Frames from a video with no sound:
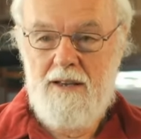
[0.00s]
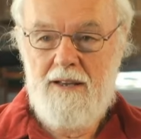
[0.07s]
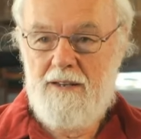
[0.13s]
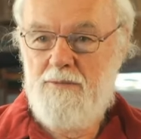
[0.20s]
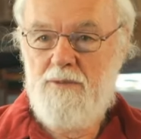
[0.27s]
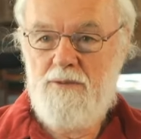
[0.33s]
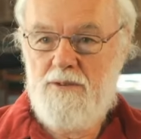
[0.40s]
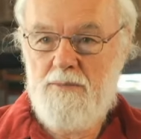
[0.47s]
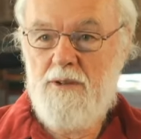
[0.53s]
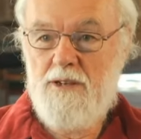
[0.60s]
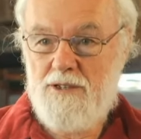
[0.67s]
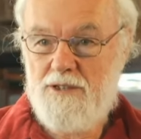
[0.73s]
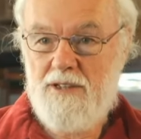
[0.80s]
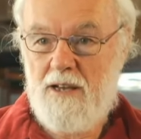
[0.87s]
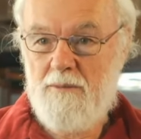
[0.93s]
And if you
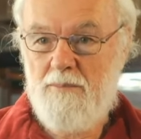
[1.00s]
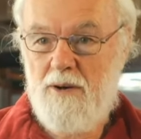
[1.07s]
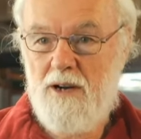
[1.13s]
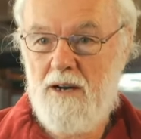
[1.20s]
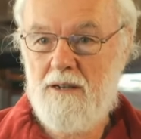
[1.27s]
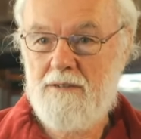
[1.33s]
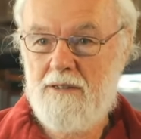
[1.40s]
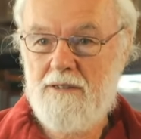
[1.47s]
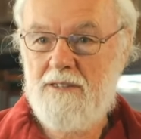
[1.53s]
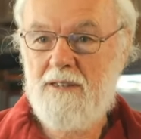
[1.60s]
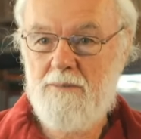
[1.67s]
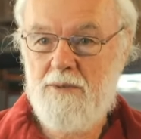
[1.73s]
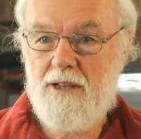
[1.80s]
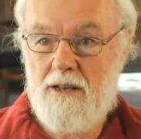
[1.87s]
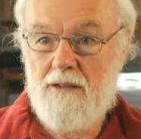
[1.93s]
diminish that part, then
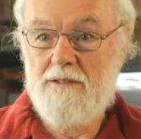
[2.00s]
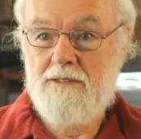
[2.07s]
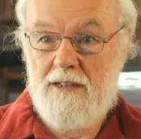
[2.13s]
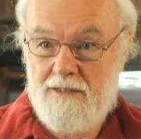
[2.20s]
somebody else